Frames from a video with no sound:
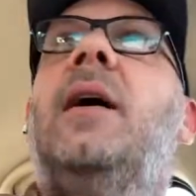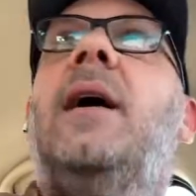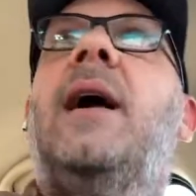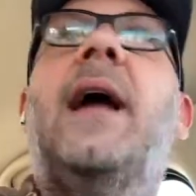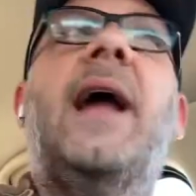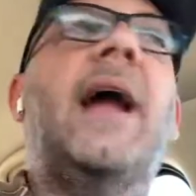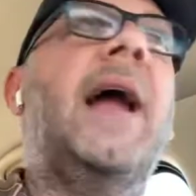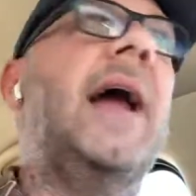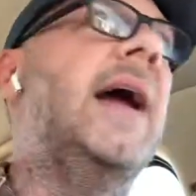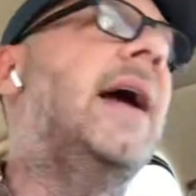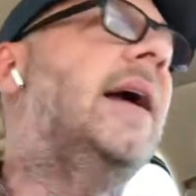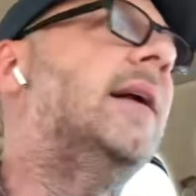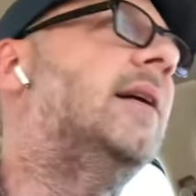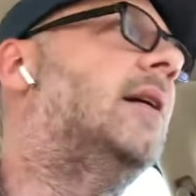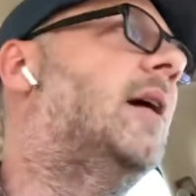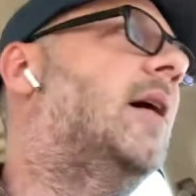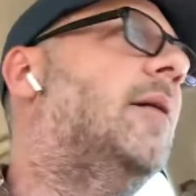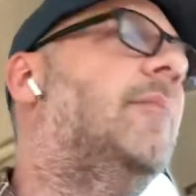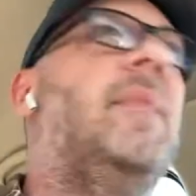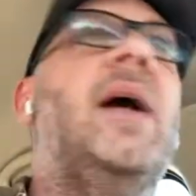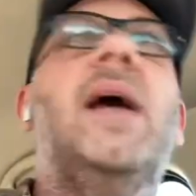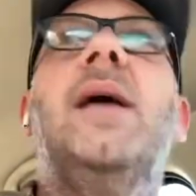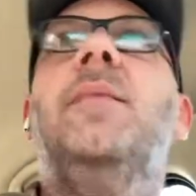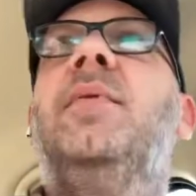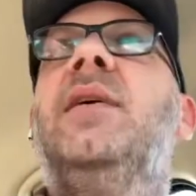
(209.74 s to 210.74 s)
and
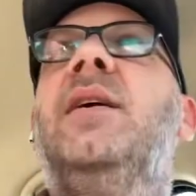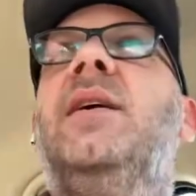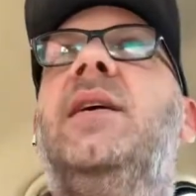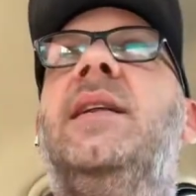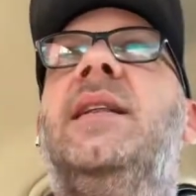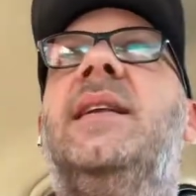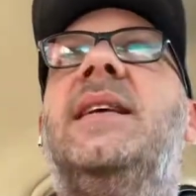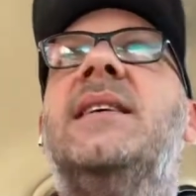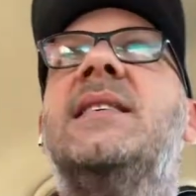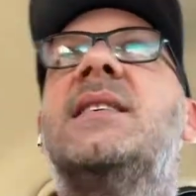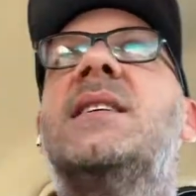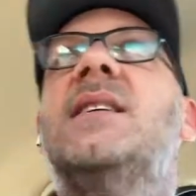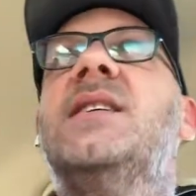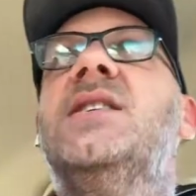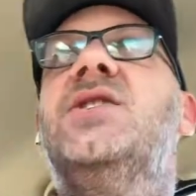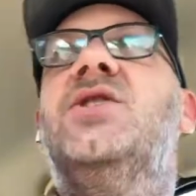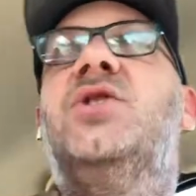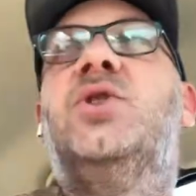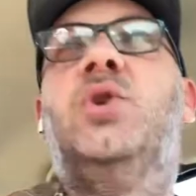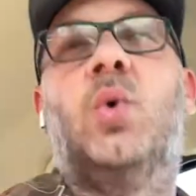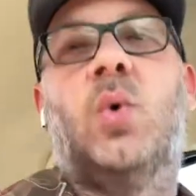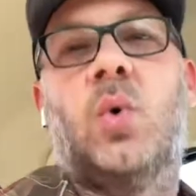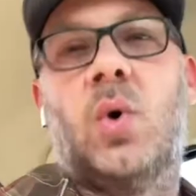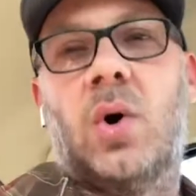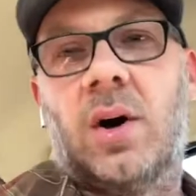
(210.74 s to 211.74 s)
maybe this is
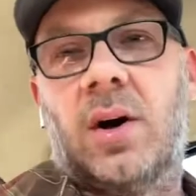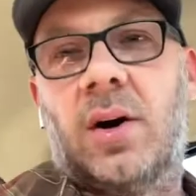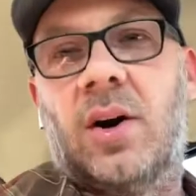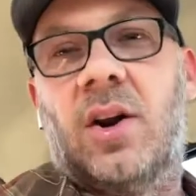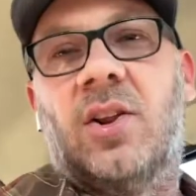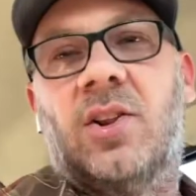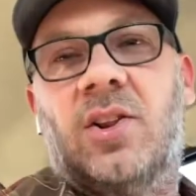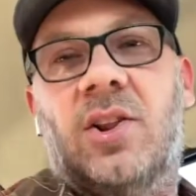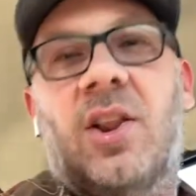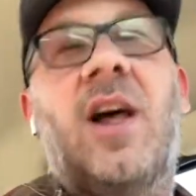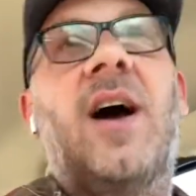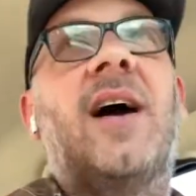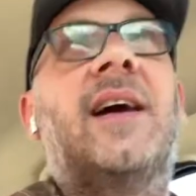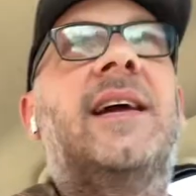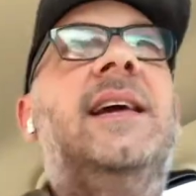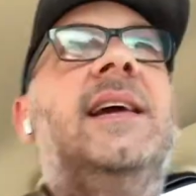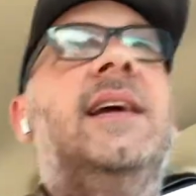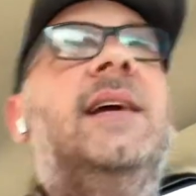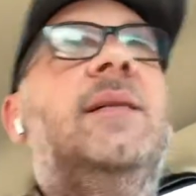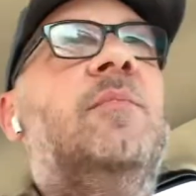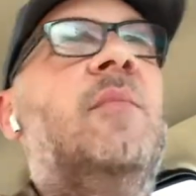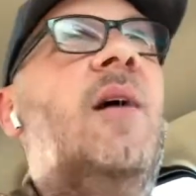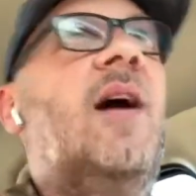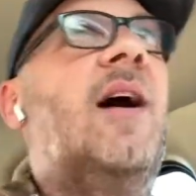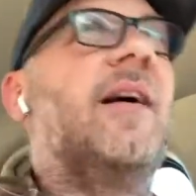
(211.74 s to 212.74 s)
your lucky
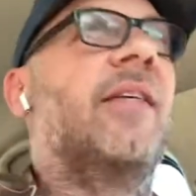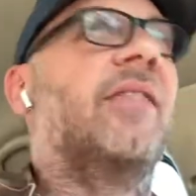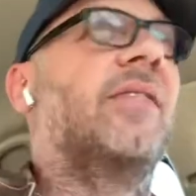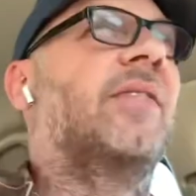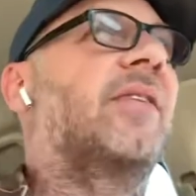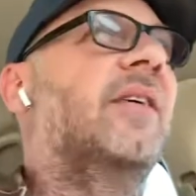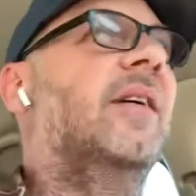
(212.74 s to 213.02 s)
month.